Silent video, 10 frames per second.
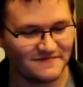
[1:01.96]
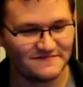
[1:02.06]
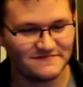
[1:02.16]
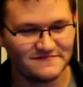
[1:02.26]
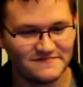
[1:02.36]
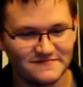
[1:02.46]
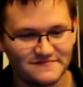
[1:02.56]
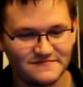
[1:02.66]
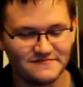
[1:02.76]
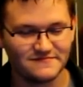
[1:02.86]

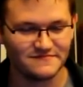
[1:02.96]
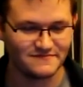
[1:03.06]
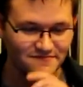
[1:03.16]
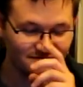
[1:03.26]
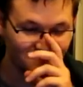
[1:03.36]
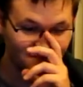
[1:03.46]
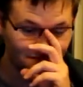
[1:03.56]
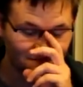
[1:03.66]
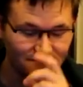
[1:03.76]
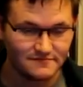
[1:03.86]

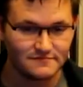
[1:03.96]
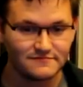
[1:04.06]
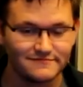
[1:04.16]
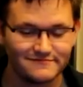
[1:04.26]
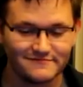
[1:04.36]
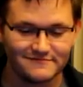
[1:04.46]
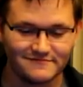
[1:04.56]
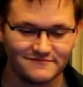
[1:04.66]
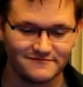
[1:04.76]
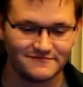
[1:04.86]

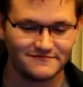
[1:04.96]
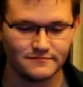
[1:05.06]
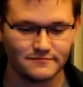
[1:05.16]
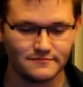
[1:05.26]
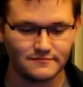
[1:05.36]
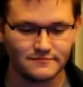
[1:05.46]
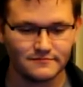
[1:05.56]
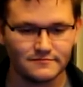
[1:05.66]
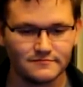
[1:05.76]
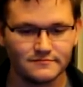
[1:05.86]

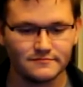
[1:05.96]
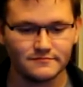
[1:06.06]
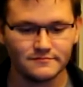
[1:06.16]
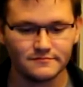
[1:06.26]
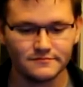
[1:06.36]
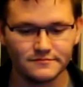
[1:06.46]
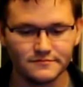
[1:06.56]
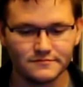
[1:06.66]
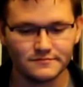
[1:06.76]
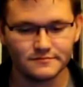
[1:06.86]

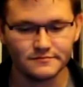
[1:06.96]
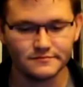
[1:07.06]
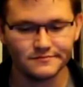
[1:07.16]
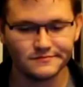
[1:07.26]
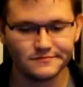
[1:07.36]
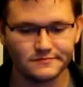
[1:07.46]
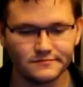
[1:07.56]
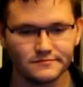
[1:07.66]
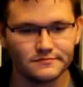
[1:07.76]
(not speaking)